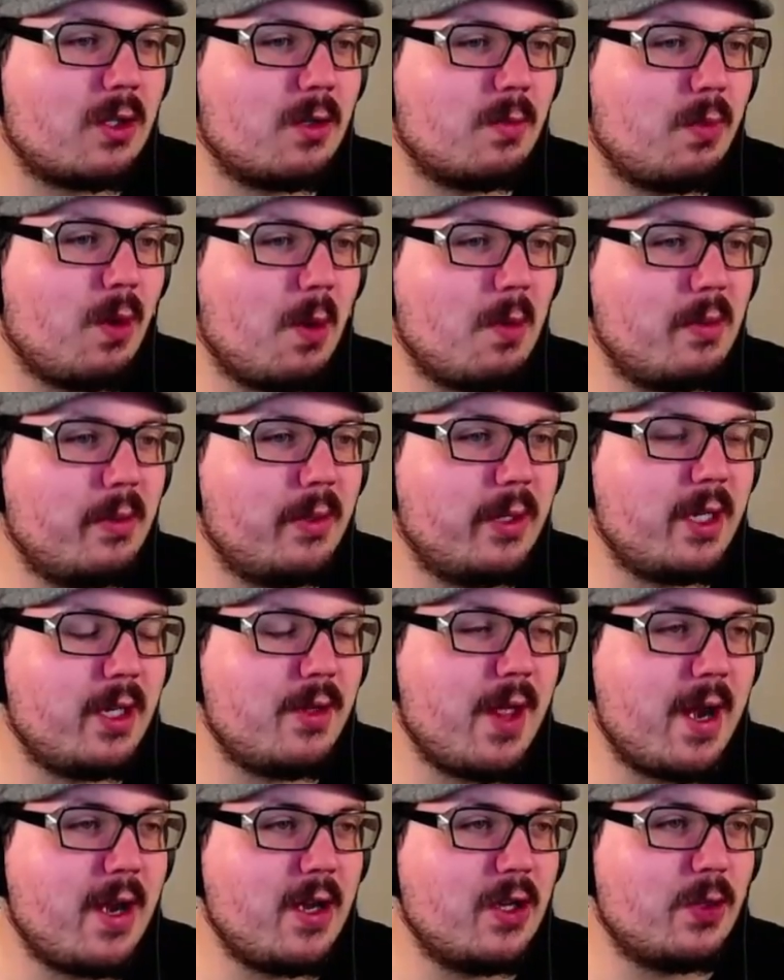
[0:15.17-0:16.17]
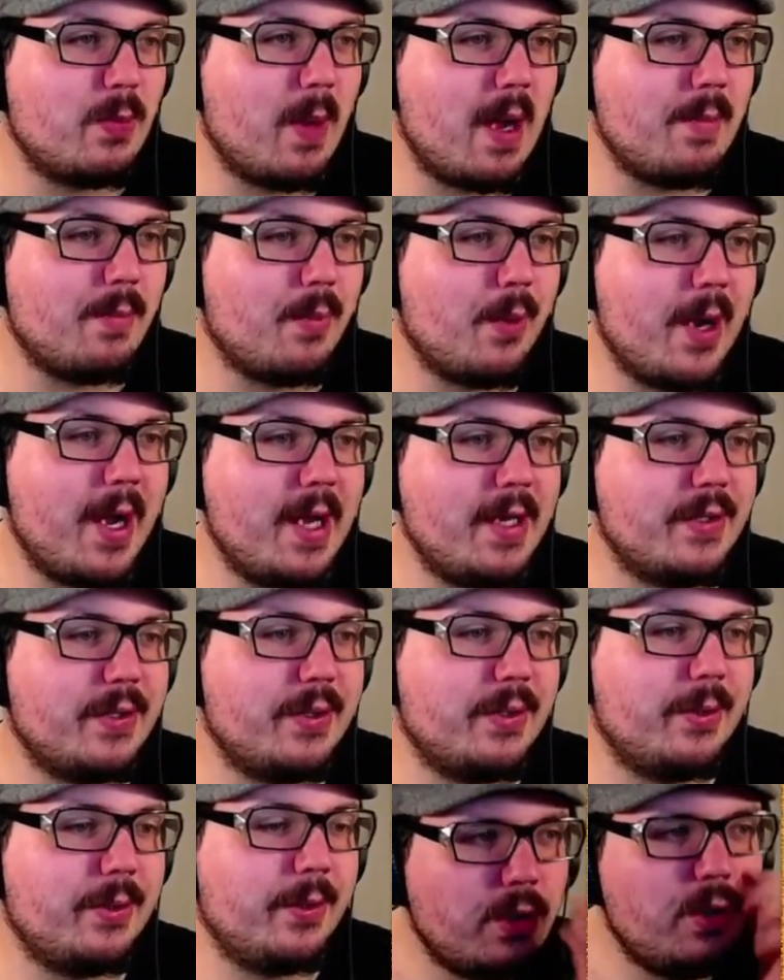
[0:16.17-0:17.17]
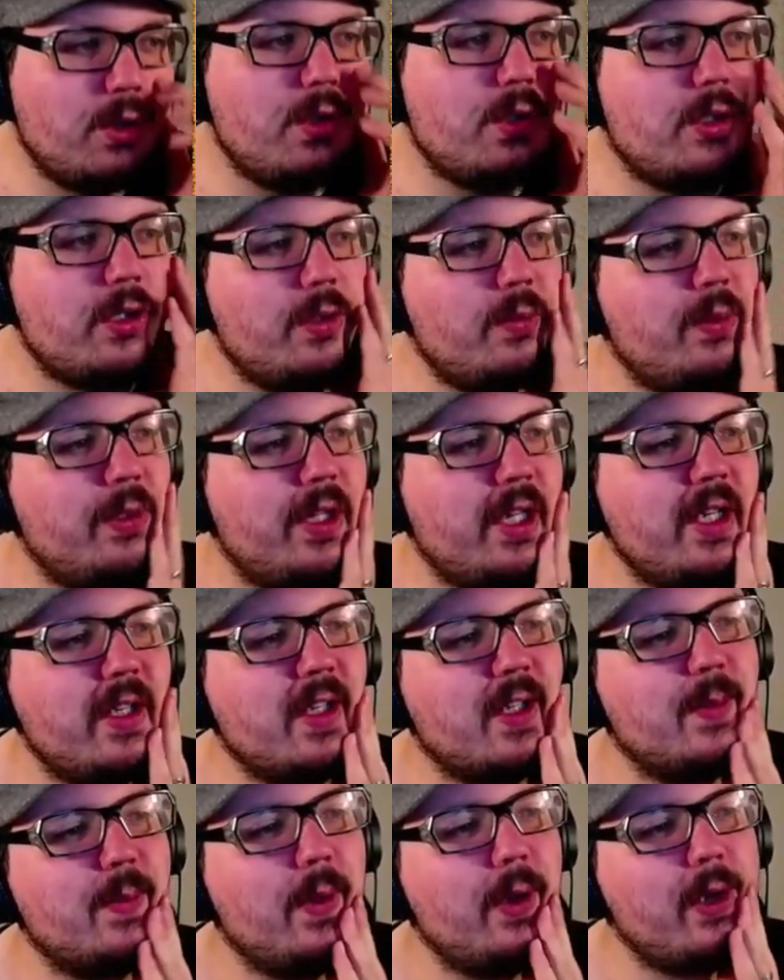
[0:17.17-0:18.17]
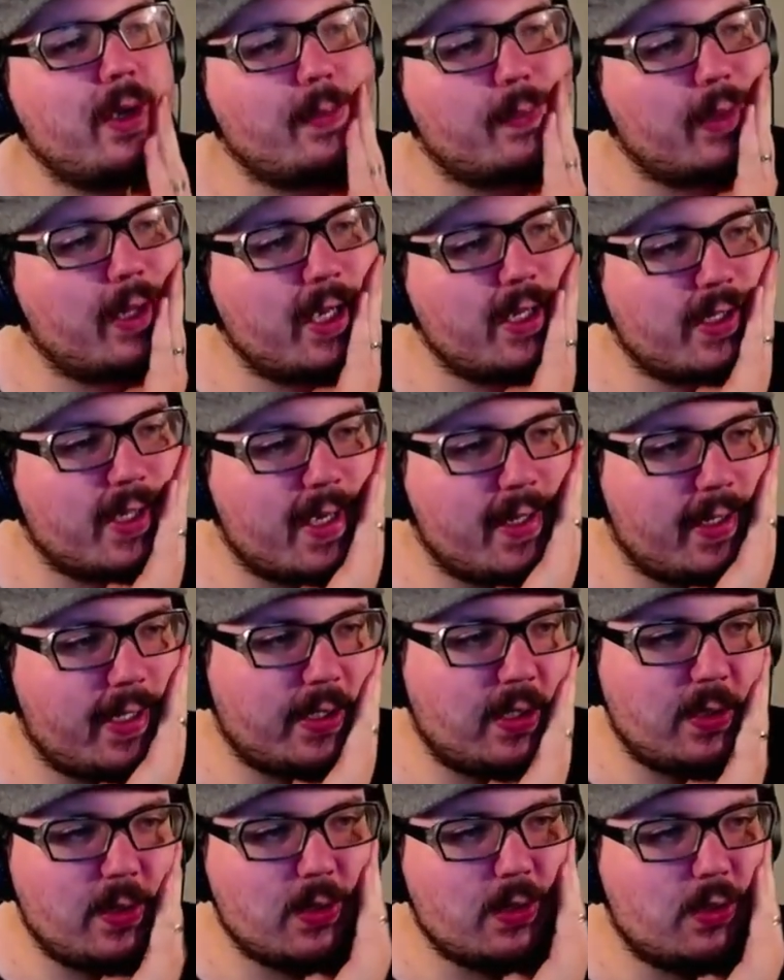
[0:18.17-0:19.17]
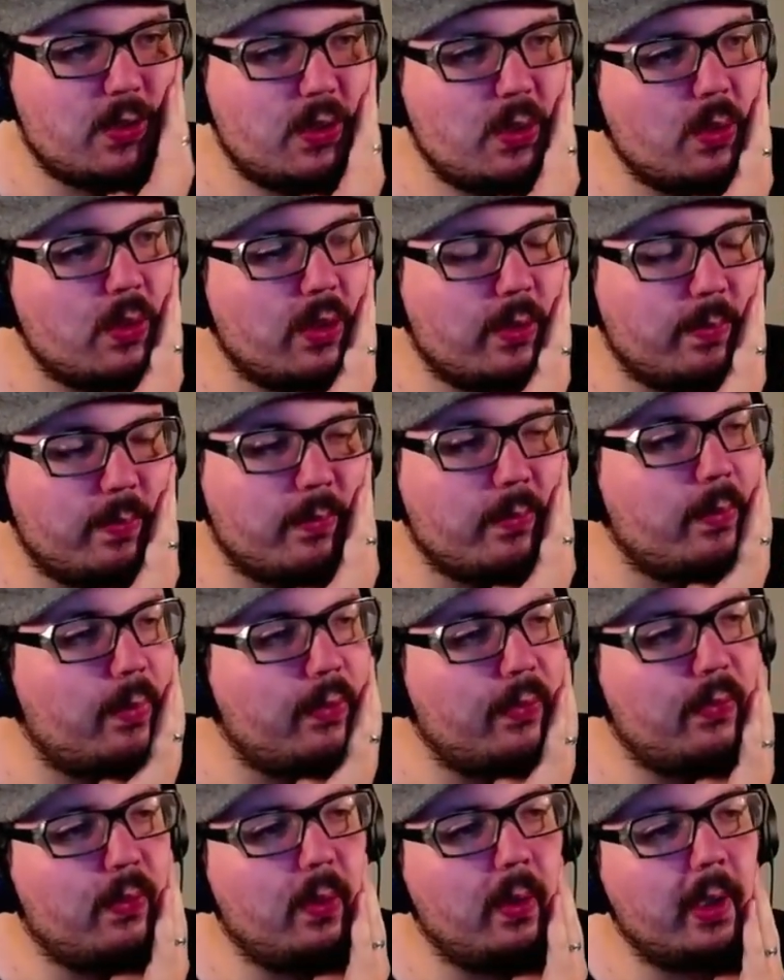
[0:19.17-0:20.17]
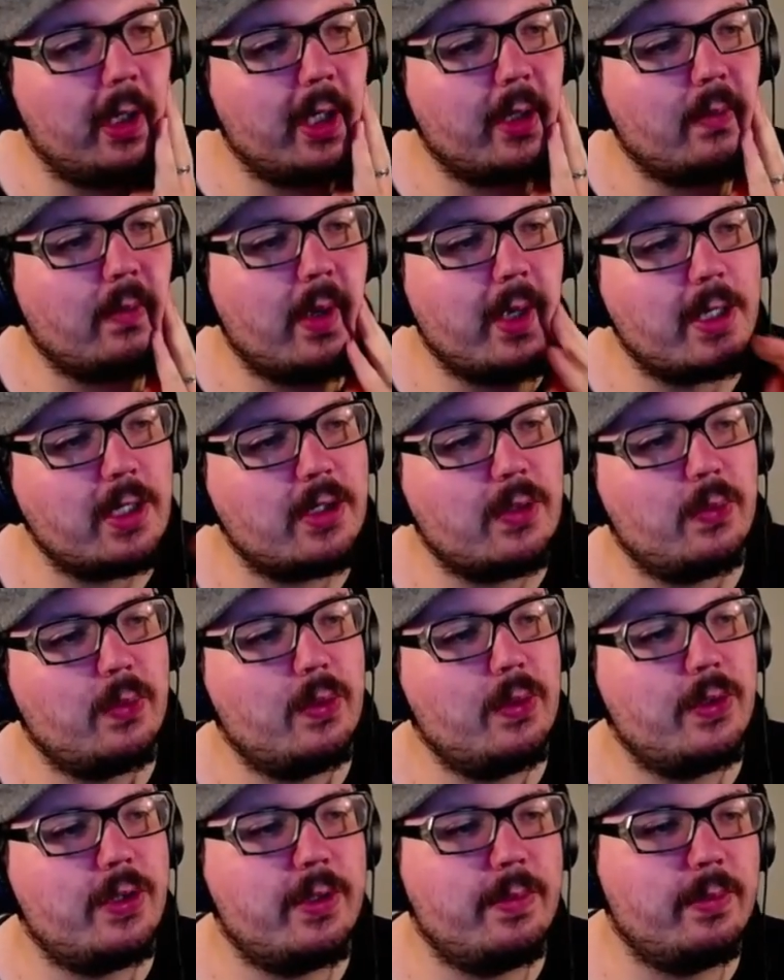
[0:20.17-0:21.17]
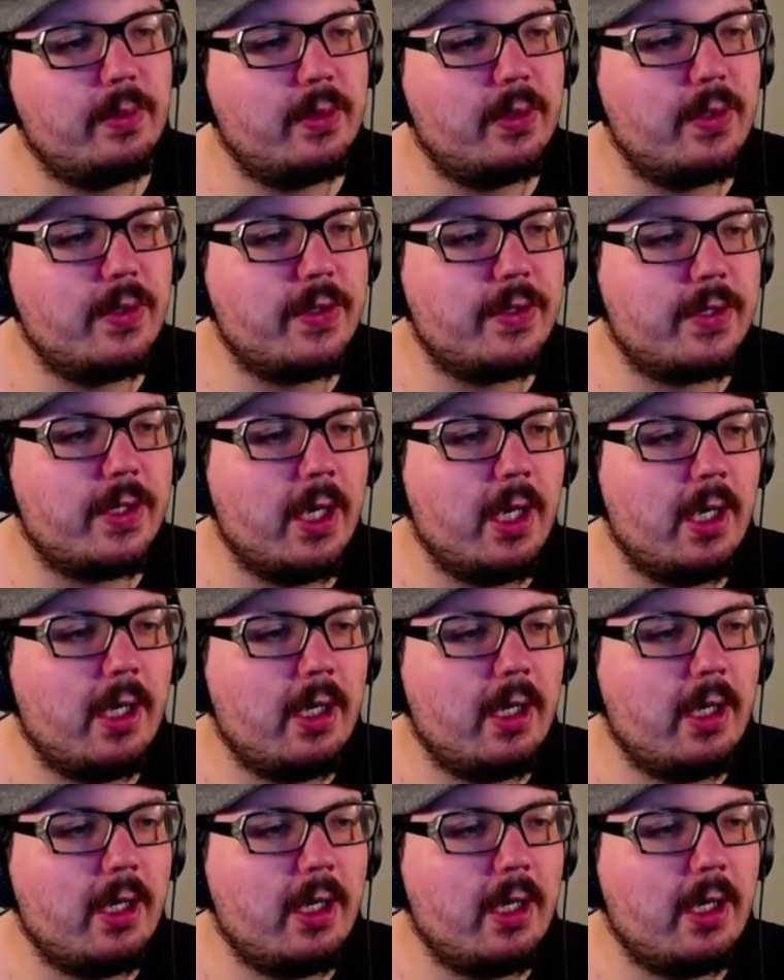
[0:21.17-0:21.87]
properly, that is my brand. Usually with these exploding plants, I like to just shoot them before like running towards them, because